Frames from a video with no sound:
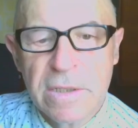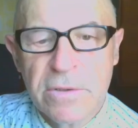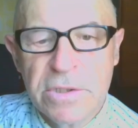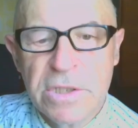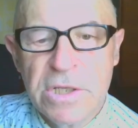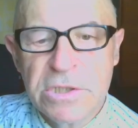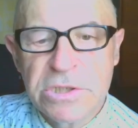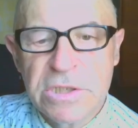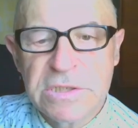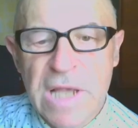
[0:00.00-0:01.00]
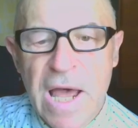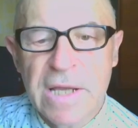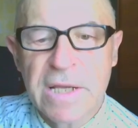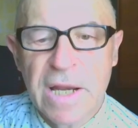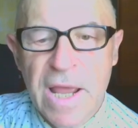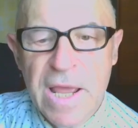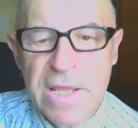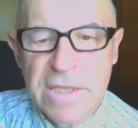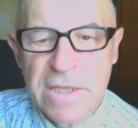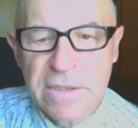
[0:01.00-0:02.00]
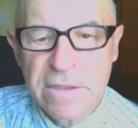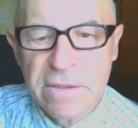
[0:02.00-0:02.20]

conditions are created,